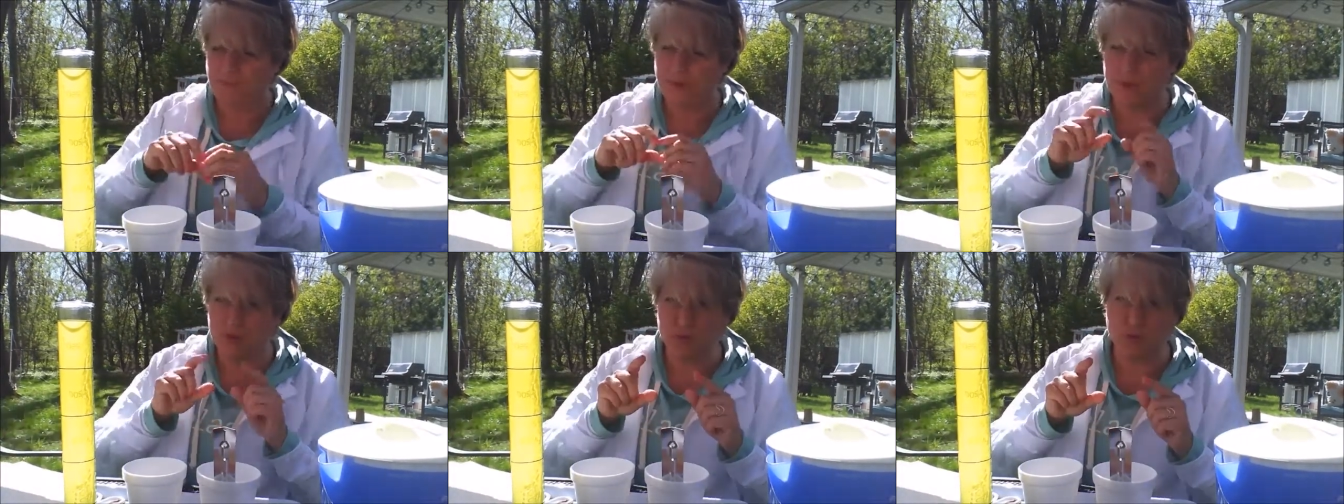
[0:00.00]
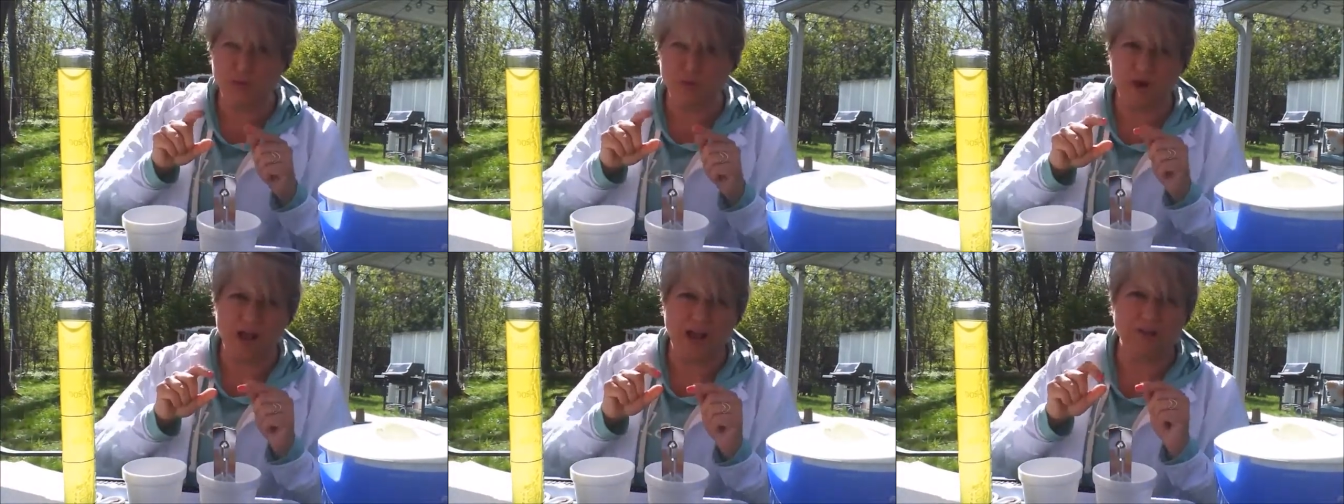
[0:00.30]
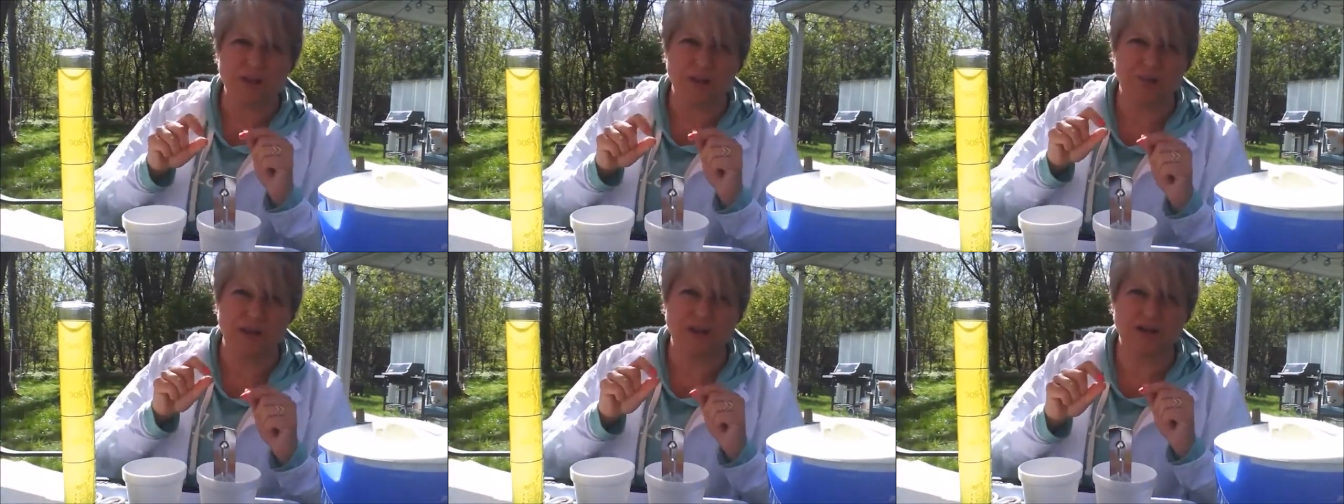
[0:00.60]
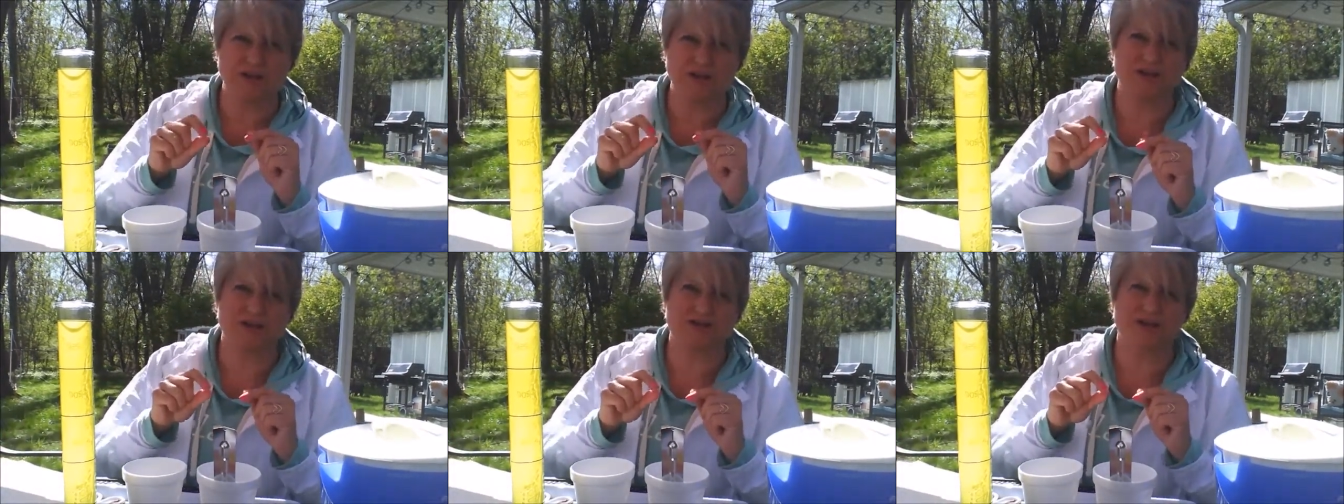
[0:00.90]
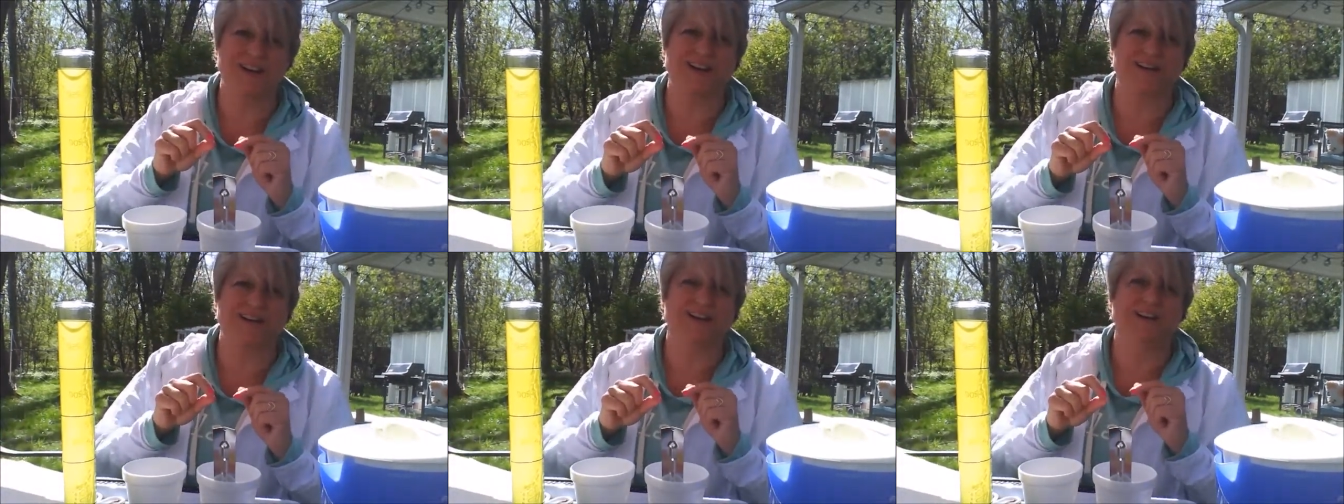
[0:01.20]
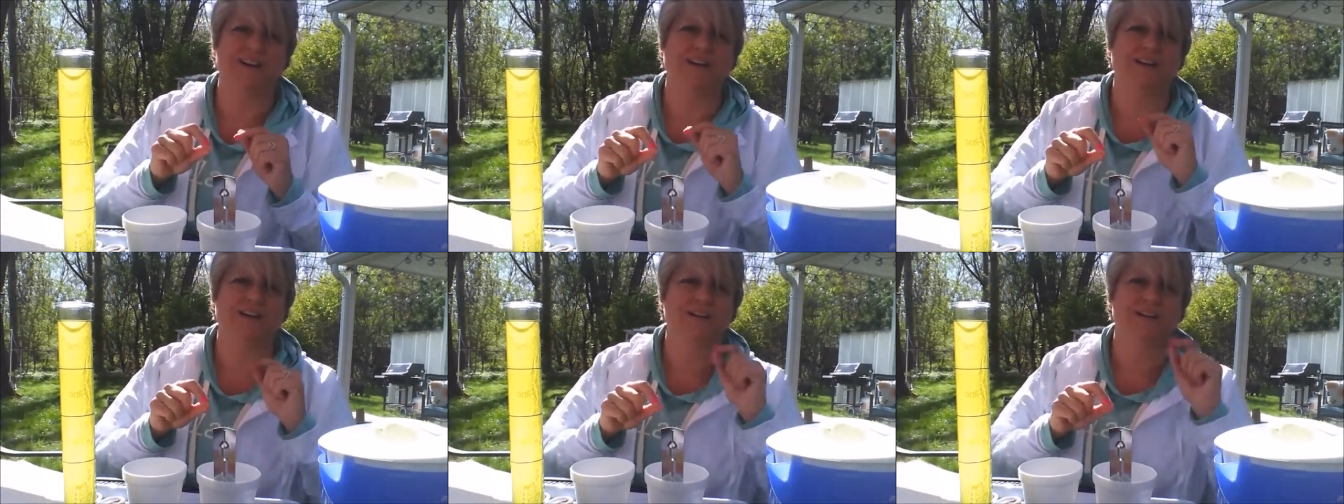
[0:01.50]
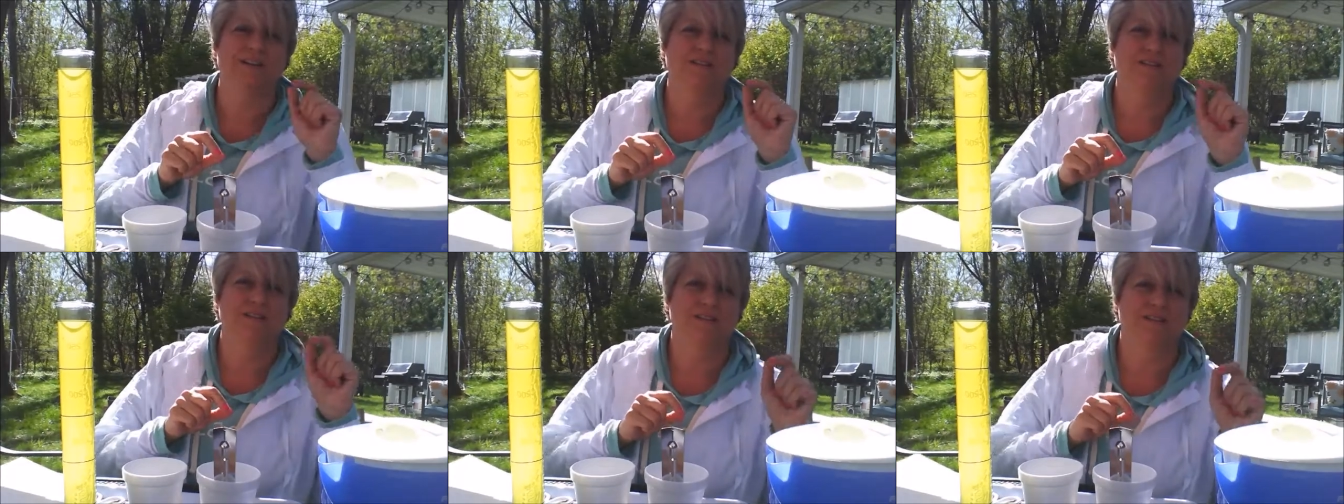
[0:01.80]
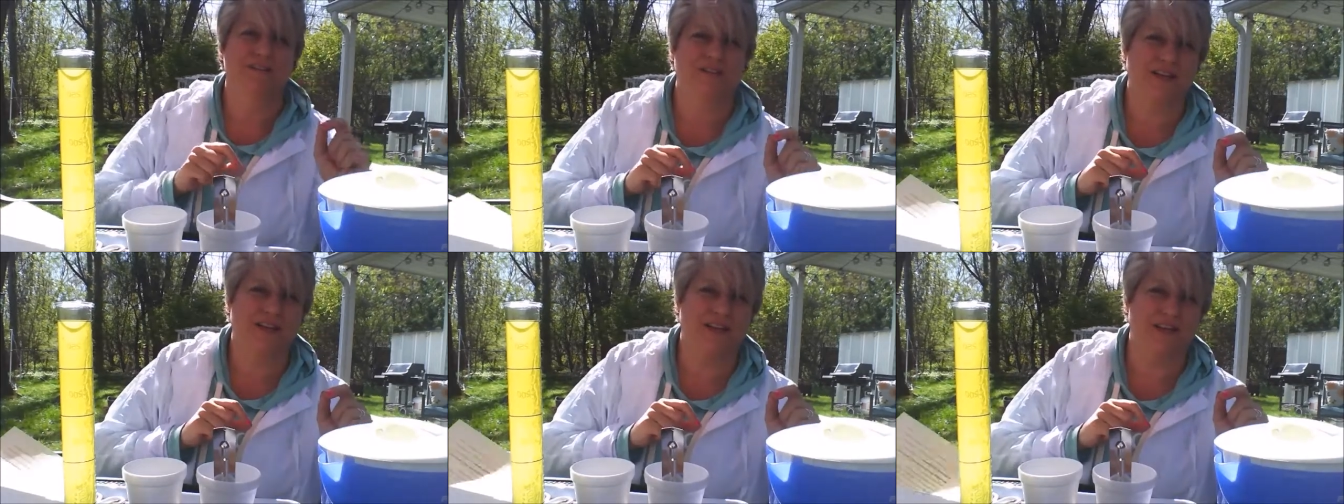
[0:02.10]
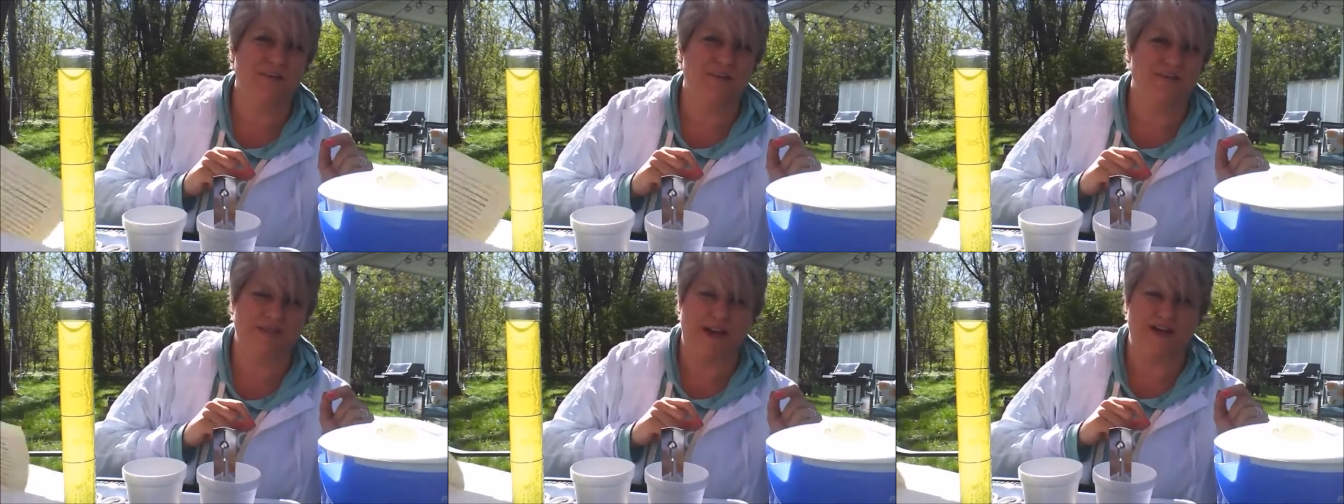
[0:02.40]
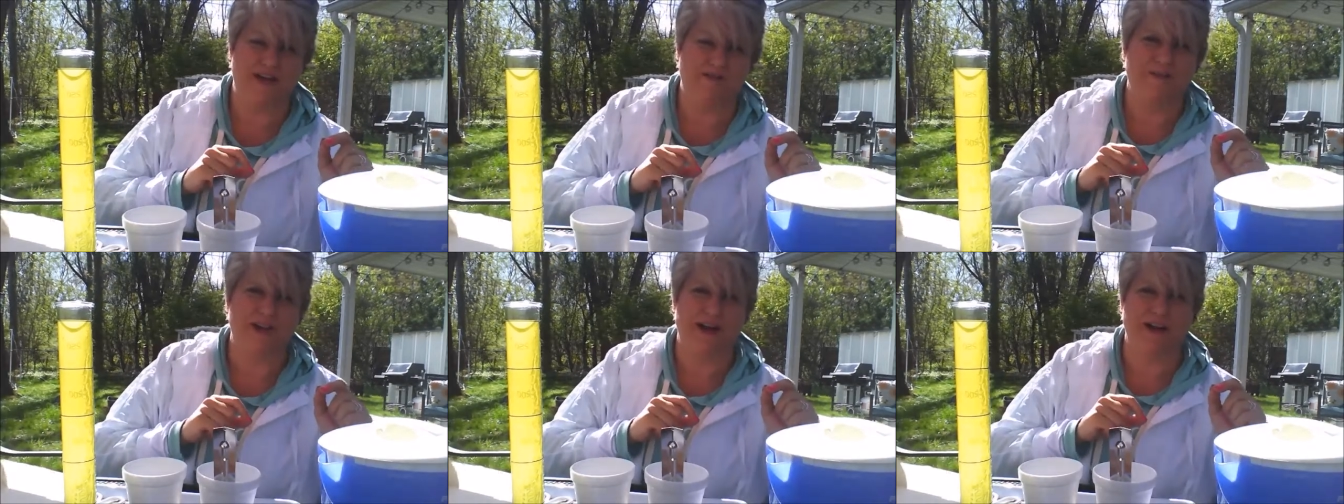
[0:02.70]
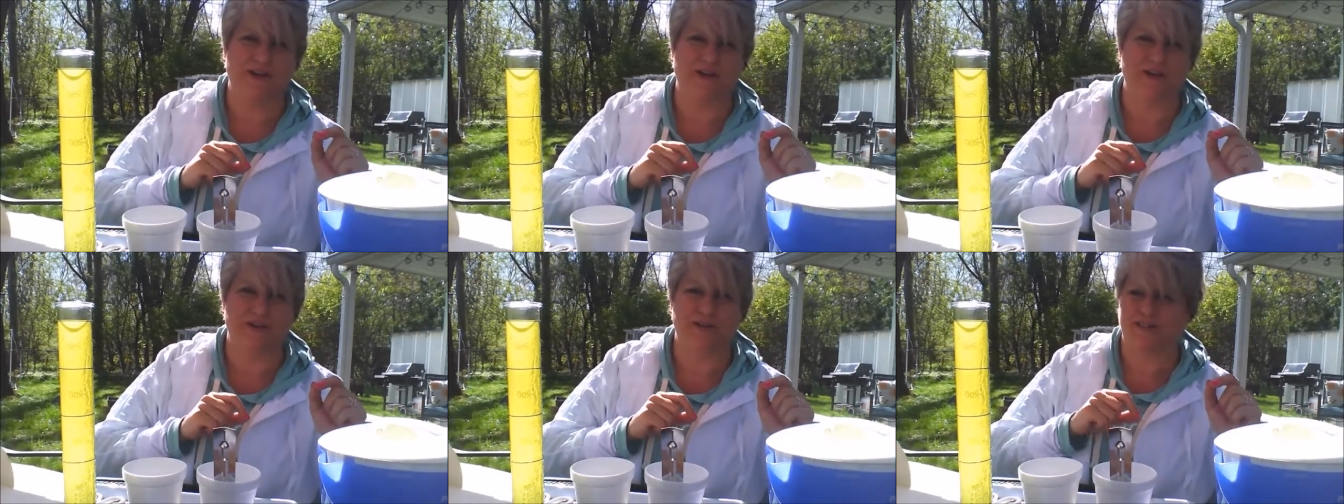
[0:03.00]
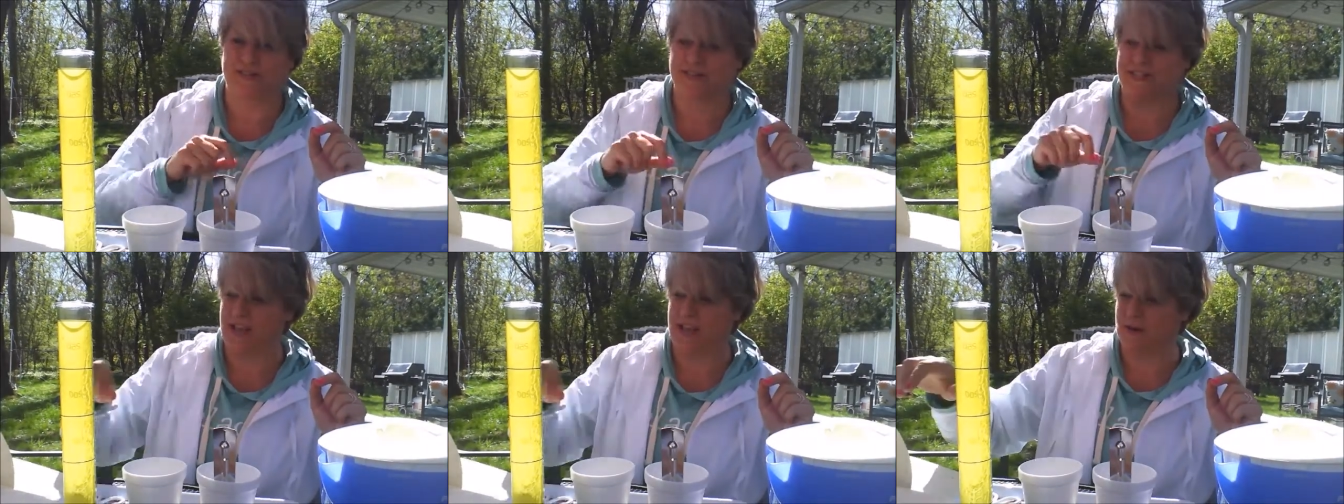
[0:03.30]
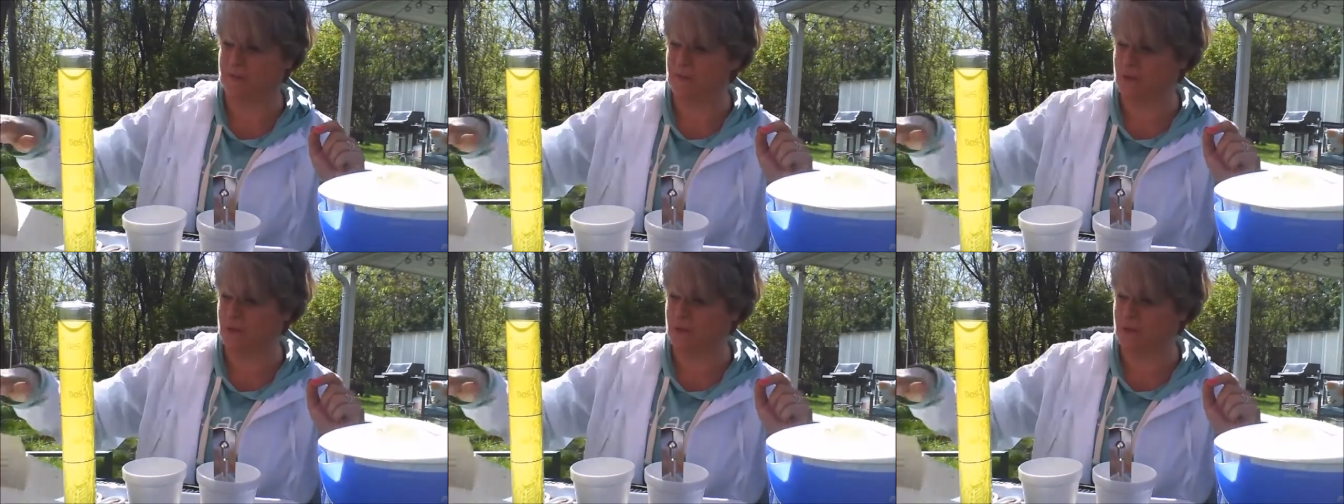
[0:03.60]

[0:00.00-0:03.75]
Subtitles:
So I'm actually trying to keep that factor the same.